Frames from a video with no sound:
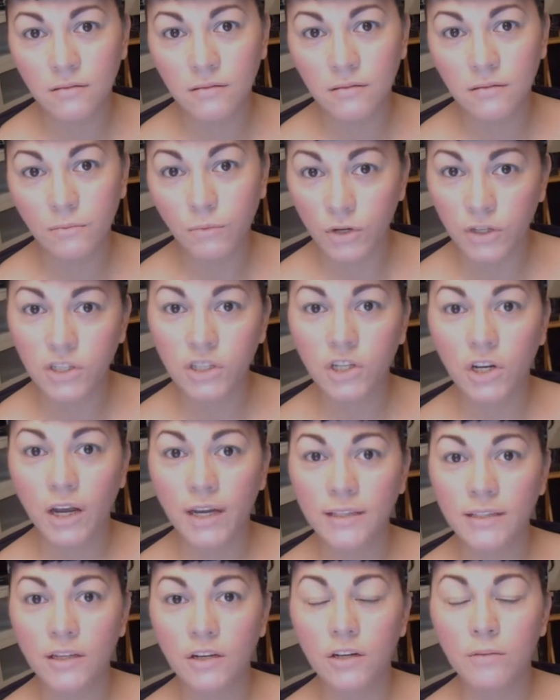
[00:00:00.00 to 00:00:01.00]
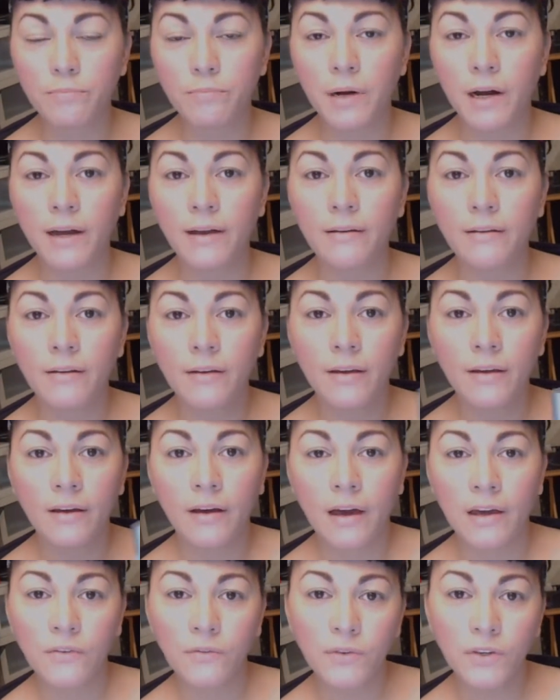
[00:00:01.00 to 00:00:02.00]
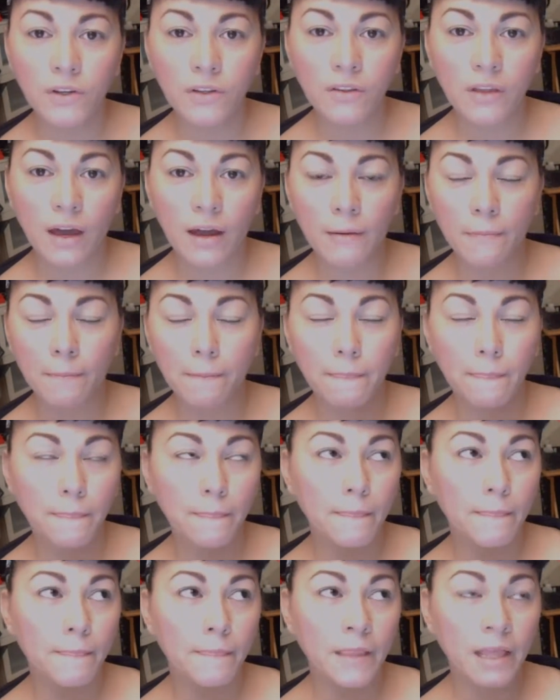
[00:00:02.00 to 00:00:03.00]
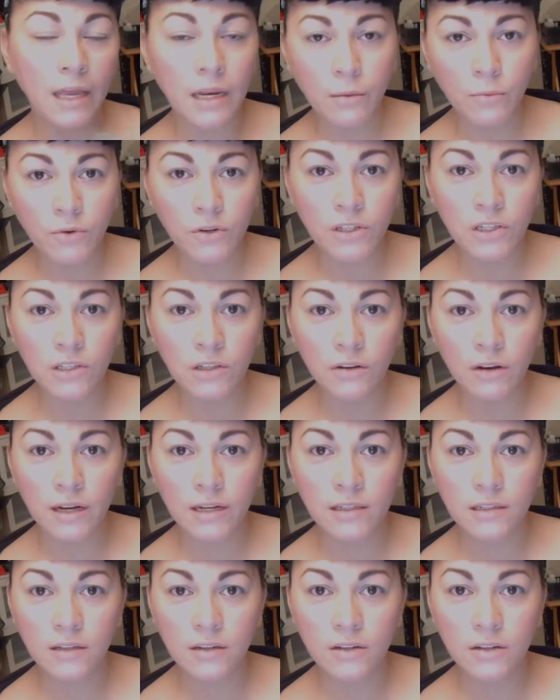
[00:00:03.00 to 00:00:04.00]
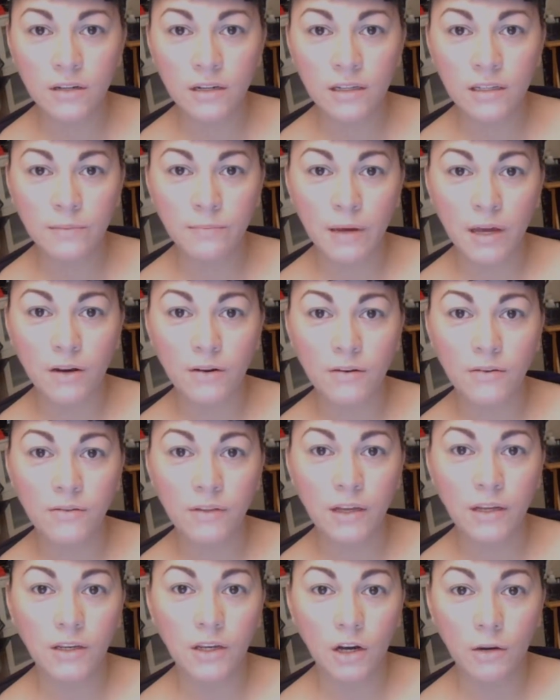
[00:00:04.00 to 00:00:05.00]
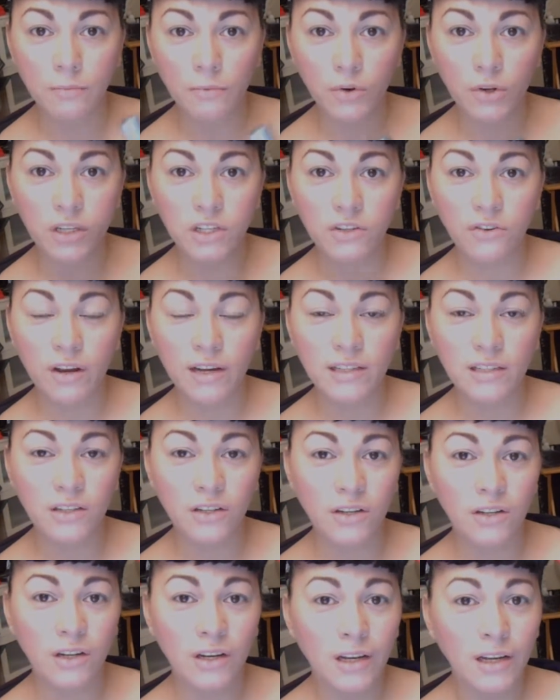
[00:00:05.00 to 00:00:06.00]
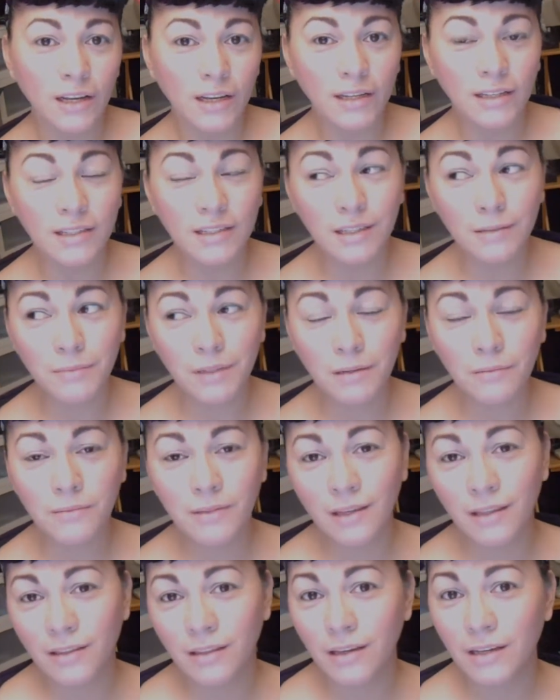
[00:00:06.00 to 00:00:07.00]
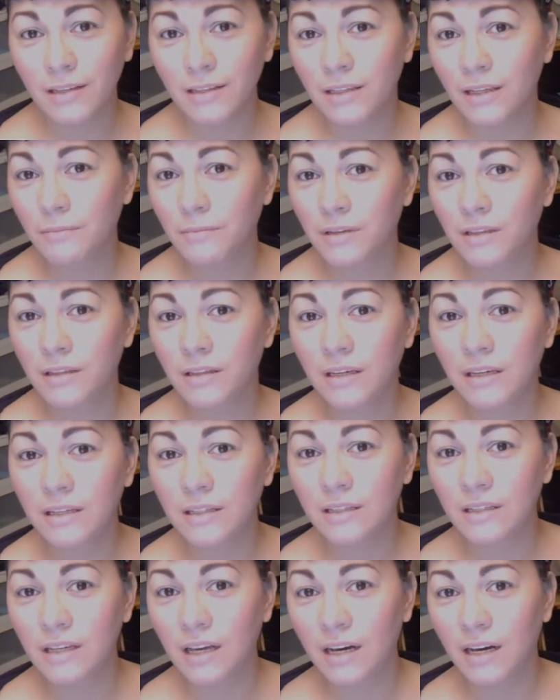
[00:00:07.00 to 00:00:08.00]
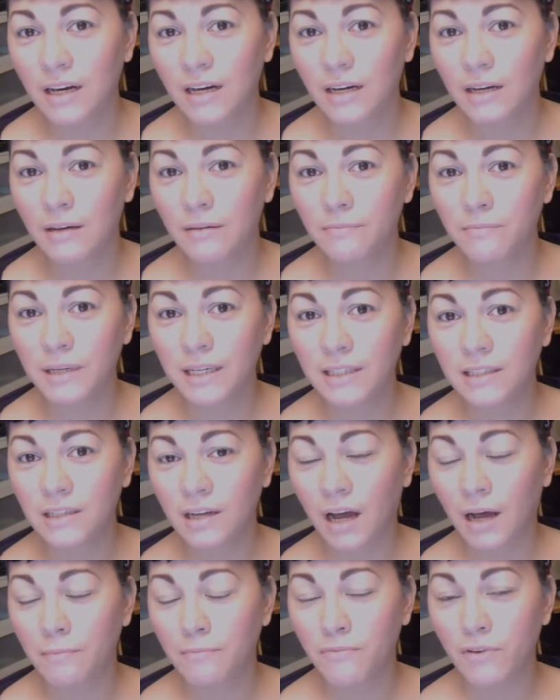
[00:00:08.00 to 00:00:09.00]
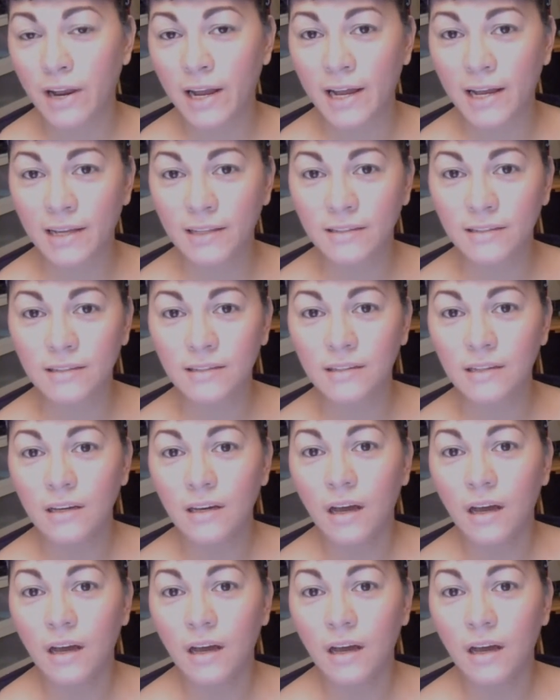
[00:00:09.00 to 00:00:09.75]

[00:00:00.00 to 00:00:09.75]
moisturizer, but I feel that any moisturizer is better than no moisturizer. And sometimes I think some of these big top brands